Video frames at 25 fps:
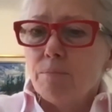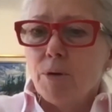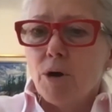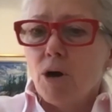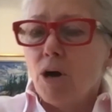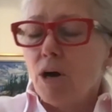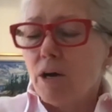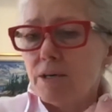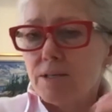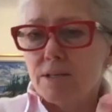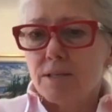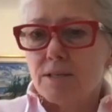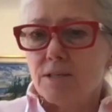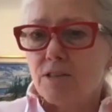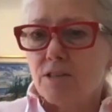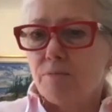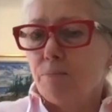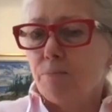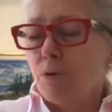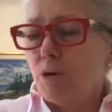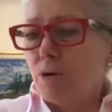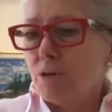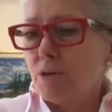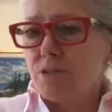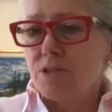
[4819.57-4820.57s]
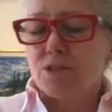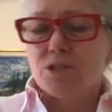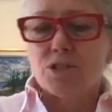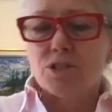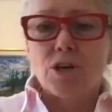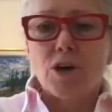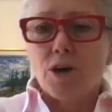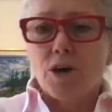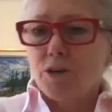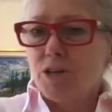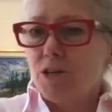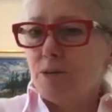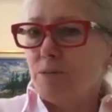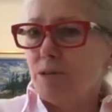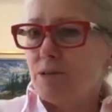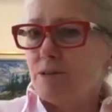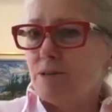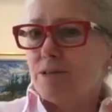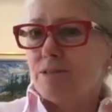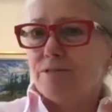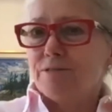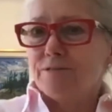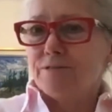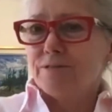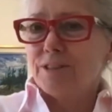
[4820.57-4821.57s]
boxes of books and
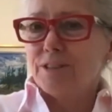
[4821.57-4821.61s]
documents and